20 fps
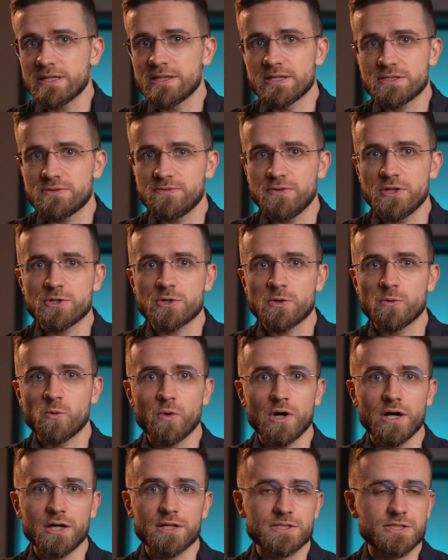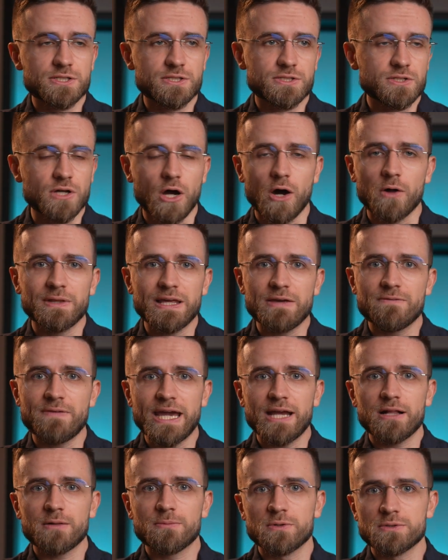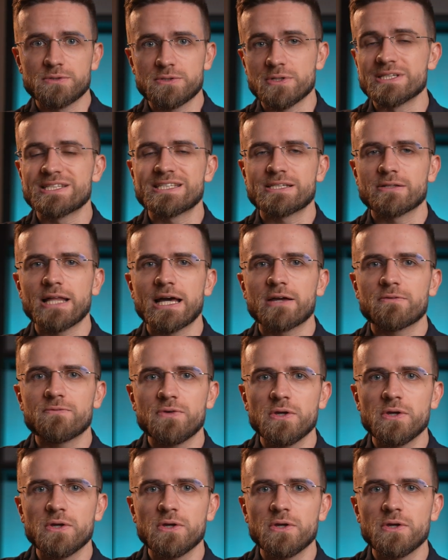this feature was only available to select